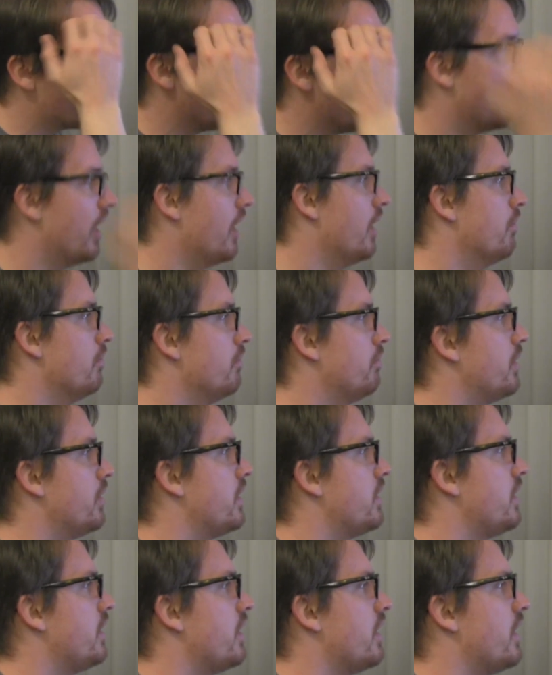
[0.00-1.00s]

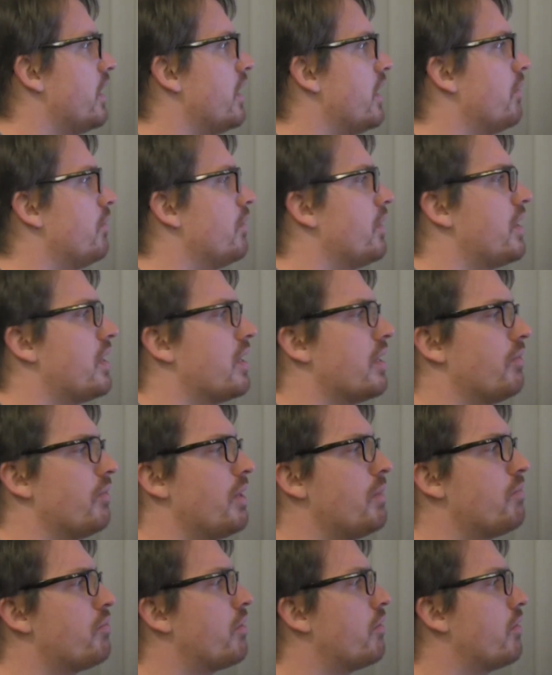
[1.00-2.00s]
but yeah, with the
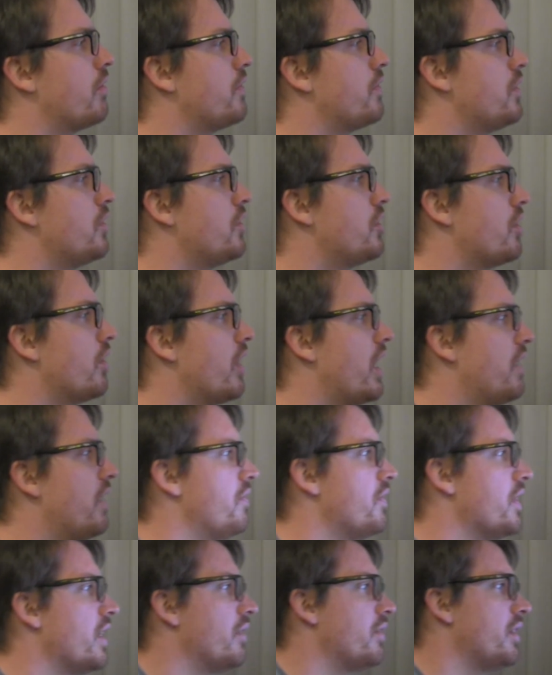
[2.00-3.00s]
Repro Review Show, I
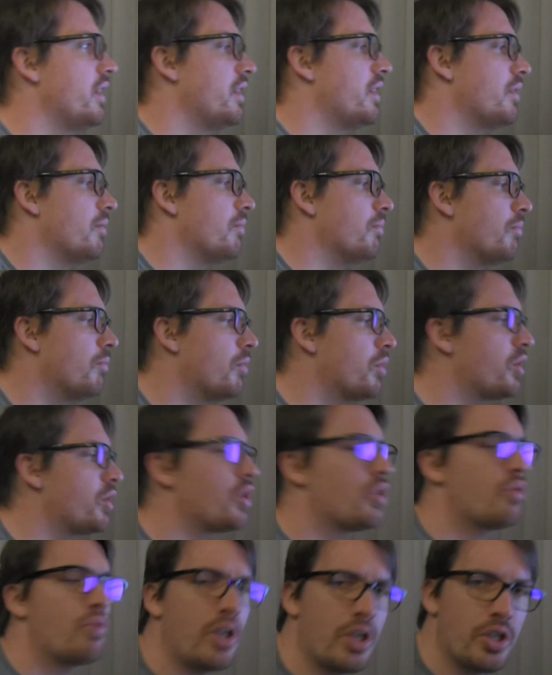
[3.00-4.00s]
found that the more
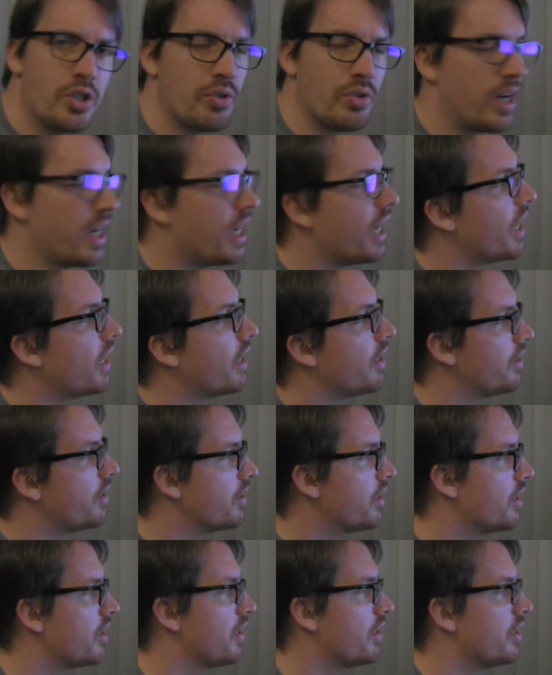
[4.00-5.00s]
structure I had,